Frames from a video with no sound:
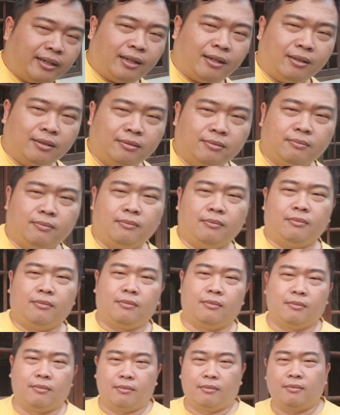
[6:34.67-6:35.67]
them.
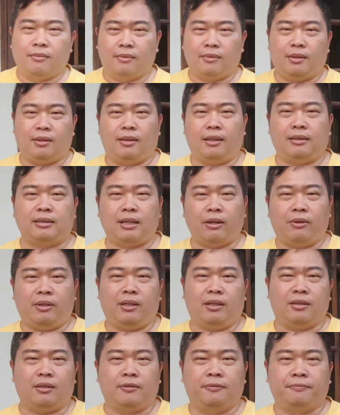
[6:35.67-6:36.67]
That's how it
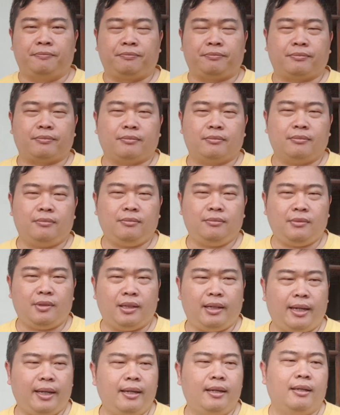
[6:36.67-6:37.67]
is.
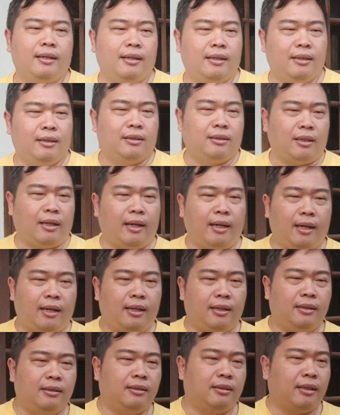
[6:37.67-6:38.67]
Okay?
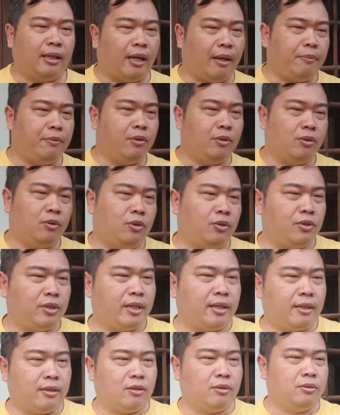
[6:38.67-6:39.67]
If you're
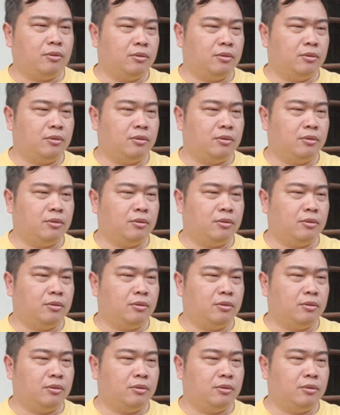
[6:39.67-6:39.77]
using it